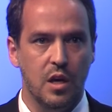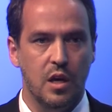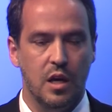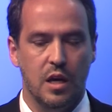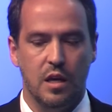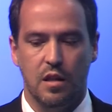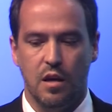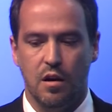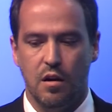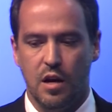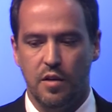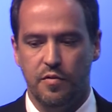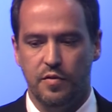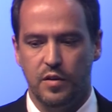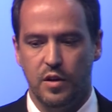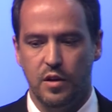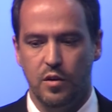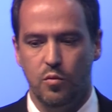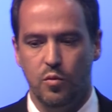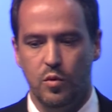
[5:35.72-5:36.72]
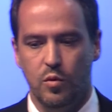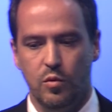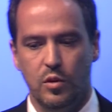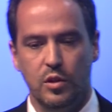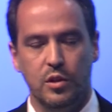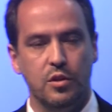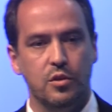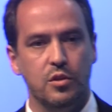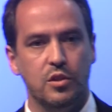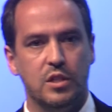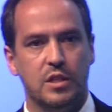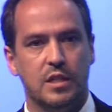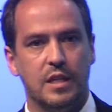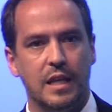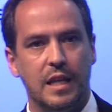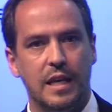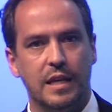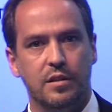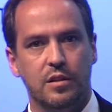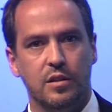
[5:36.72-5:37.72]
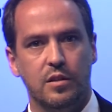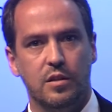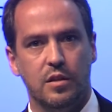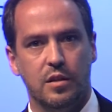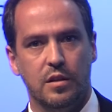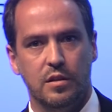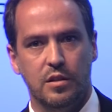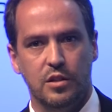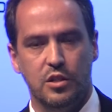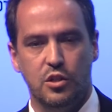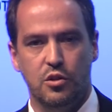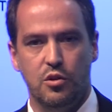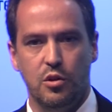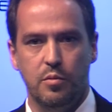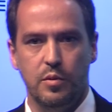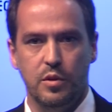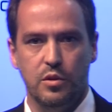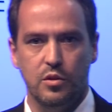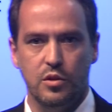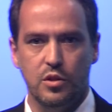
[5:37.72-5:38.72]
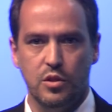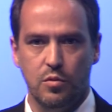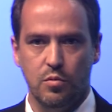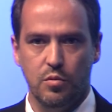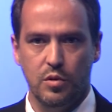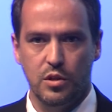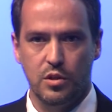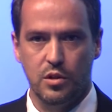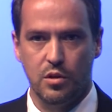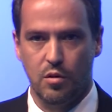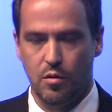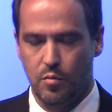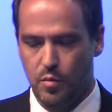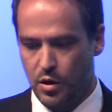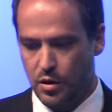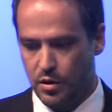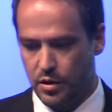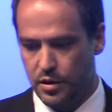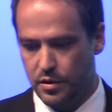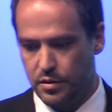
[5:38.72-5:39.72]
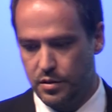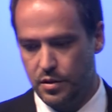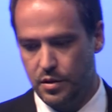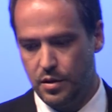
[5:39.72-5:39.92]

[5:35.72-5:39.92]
And thereafter, we will use selected distributors to reach our market.